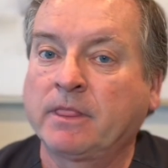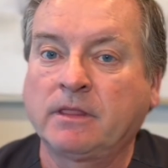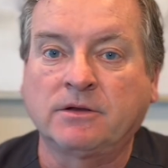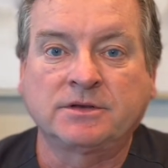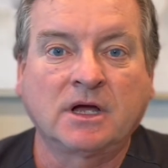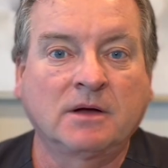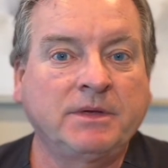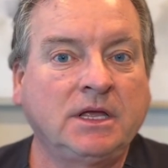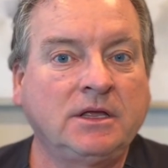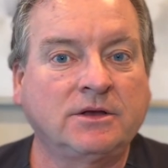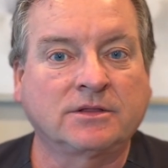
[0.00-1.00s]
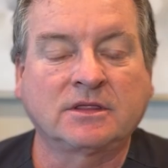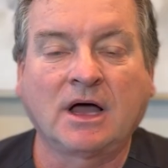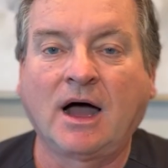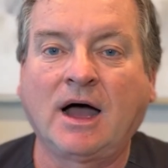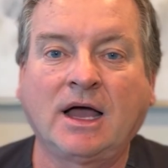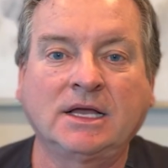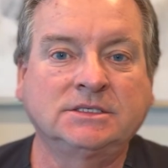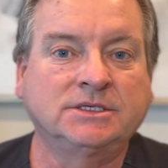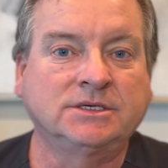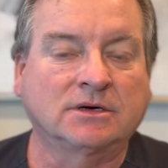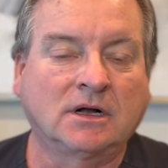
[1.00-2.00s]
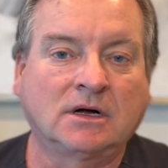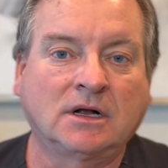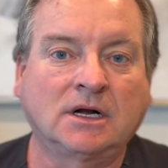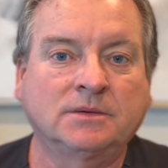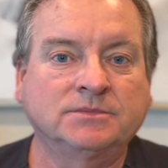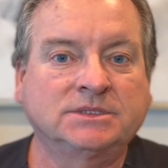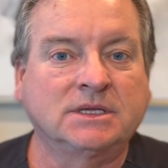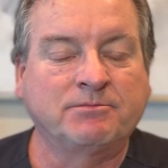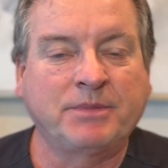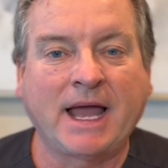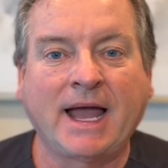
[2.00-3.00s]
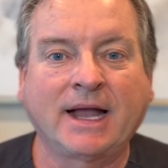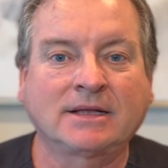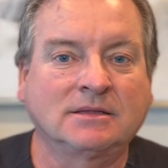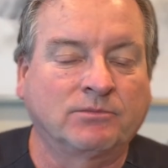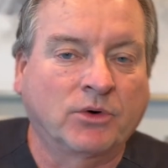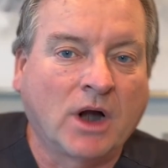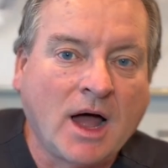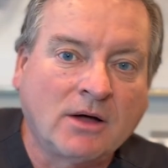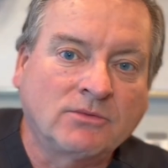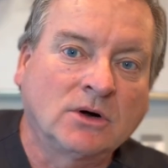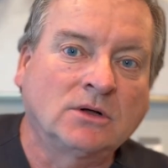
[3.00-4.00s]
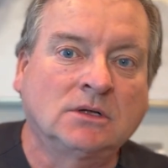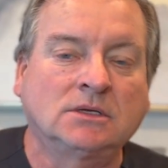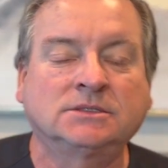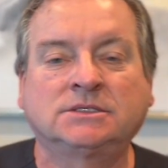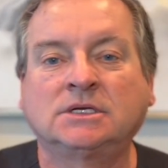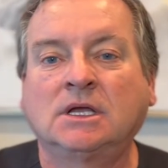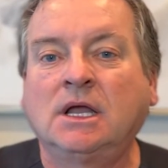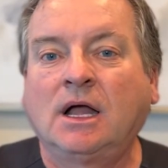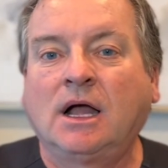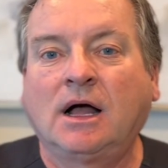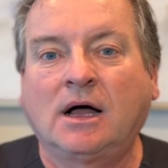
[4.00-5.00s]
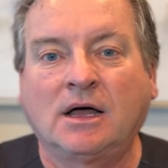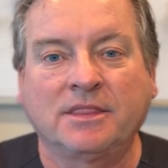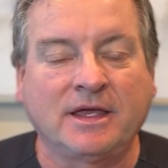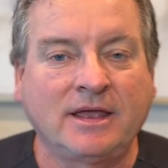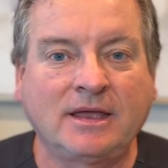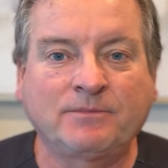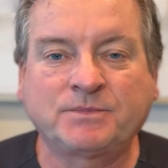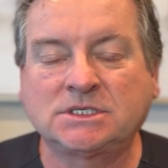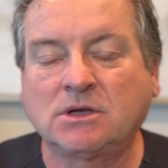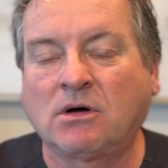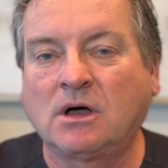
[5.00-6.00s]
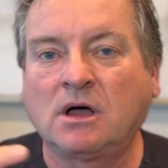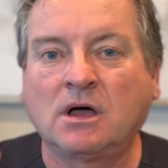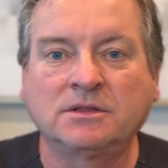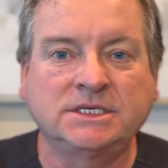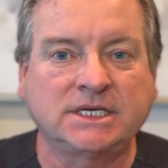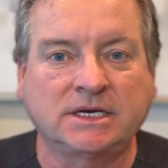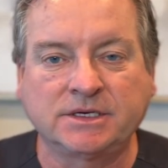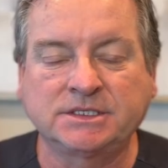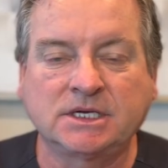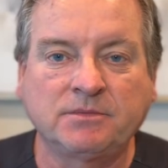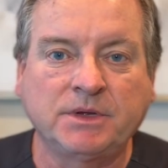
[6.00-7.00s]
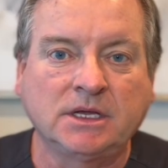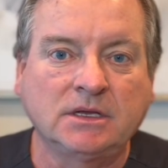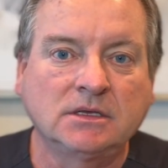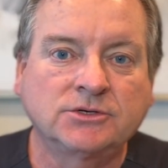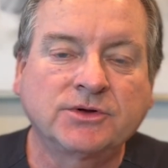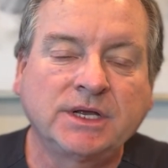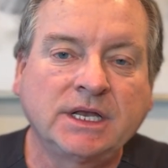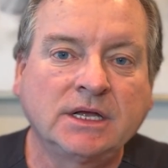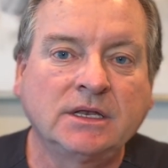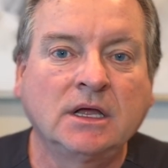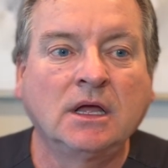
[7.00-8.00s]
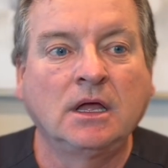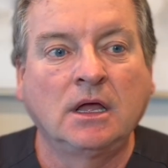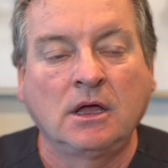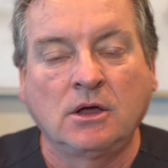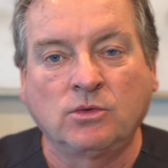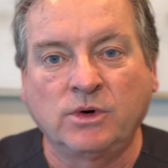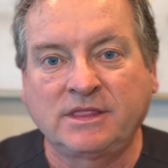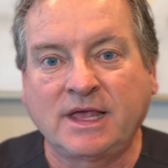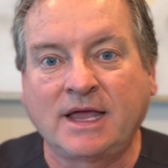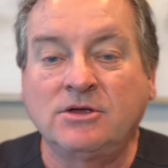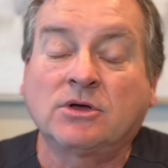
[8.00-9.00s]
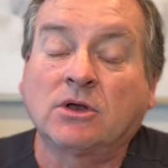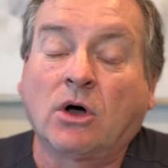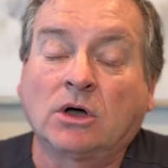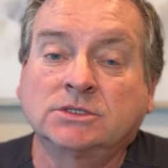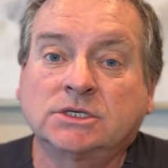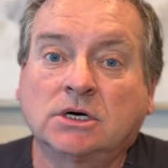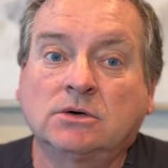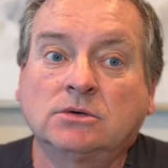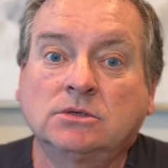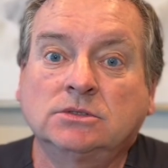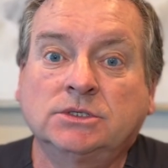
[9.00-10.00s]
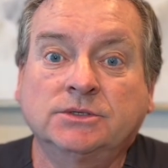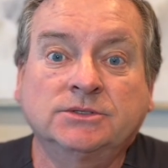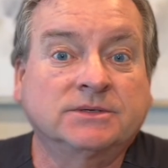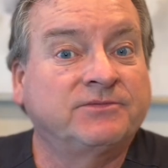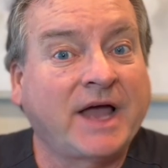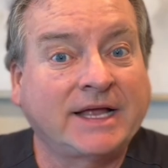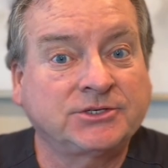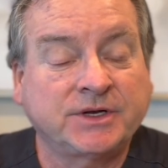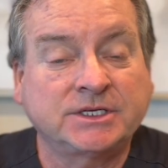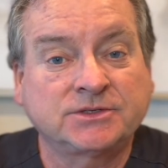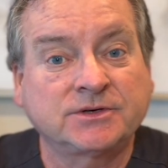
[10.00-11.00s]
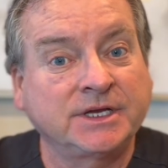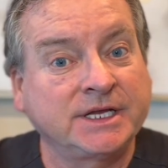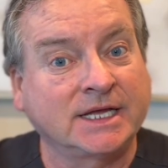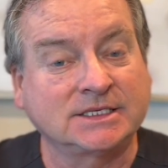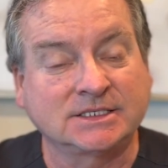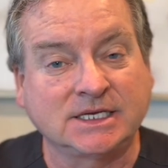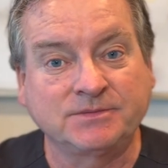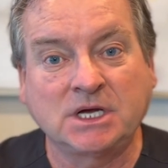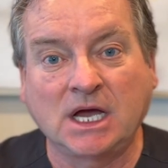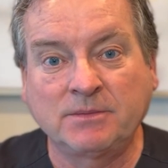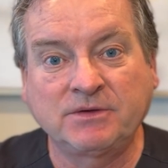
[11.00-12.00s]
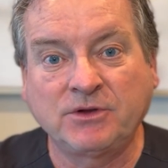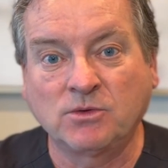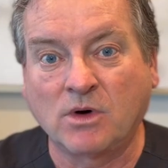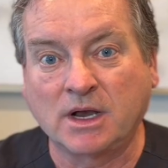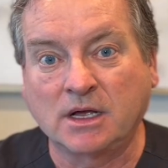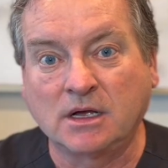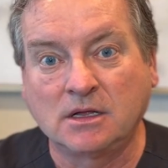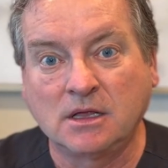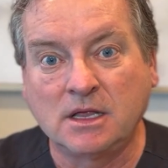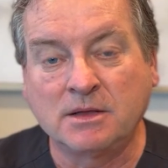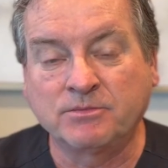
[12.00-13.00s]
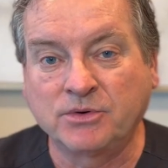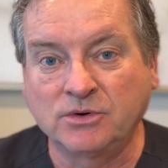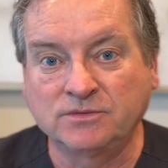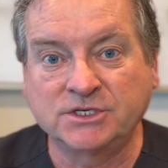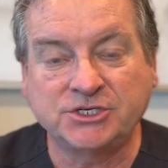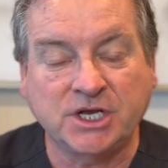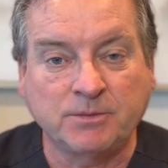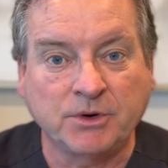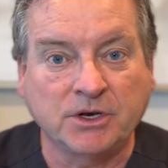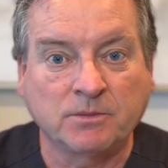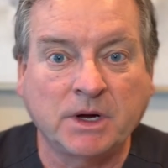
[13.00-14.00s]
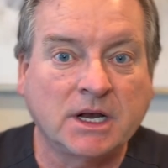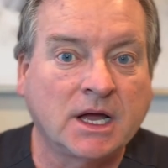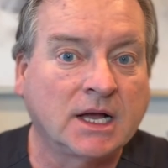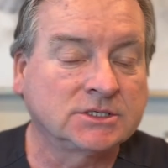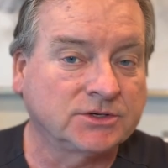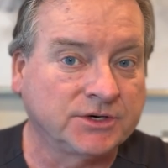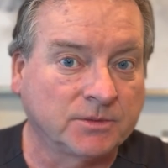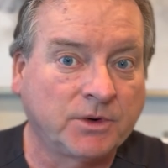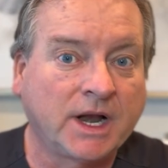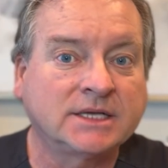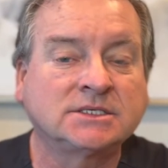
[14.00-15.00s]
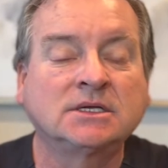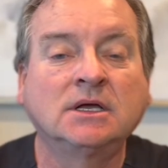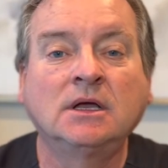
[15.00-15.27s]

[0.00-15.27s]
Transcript: your tummy, your thighs, your arms, the back, the bra rolls, the hips, all these areas can be treated. With that, you can also do some fat transferring at the same time if you want to improve the shape of your buttocks or your breasts.